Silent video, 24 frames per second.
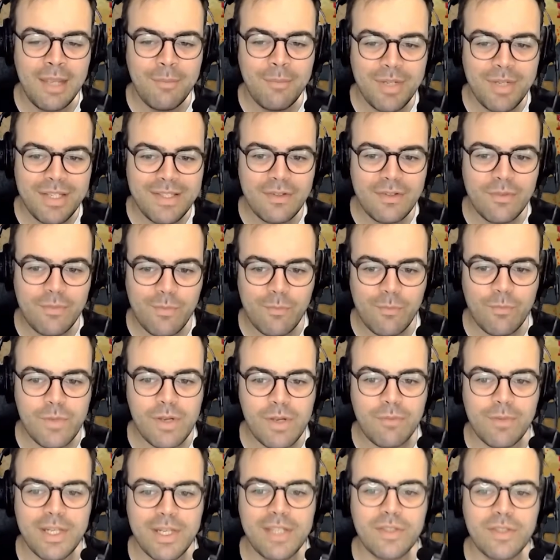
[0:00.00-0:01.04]
But is there
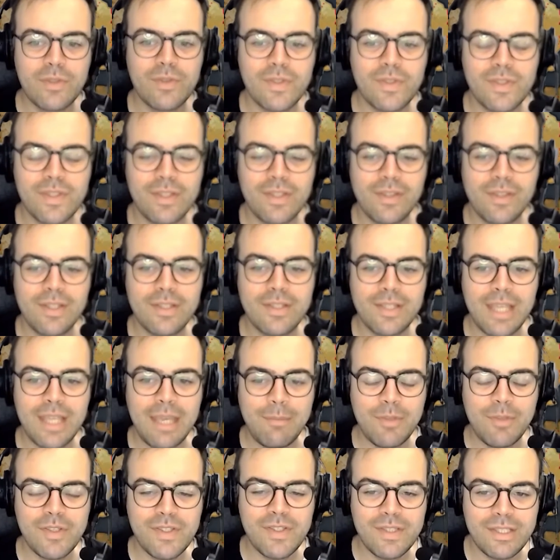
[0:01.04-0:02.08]
a resources in this game?
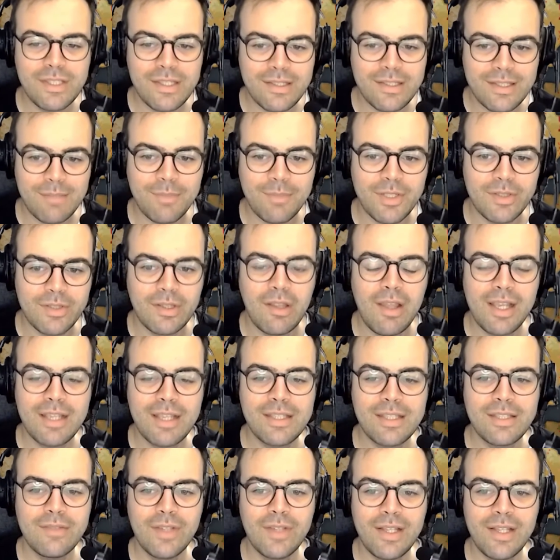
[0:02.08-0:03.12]
Because is it something like
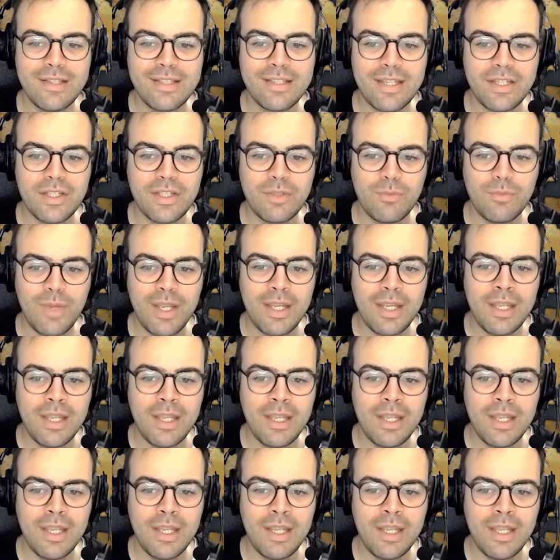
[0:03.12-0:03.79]
a civilization where